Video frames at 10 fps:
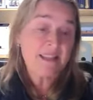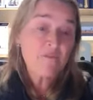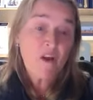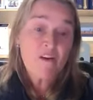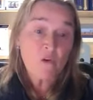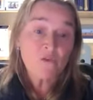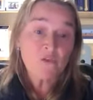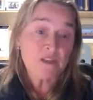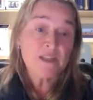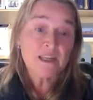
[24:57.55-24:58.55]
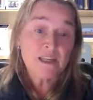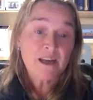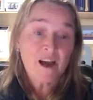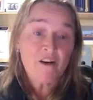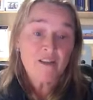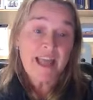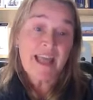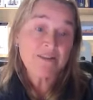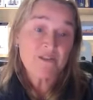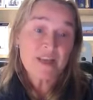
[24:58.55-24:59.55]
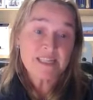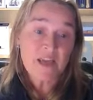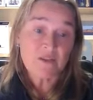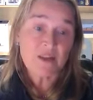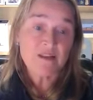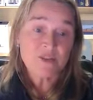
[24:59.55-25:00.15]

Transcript: and they very often are at the end of their tether.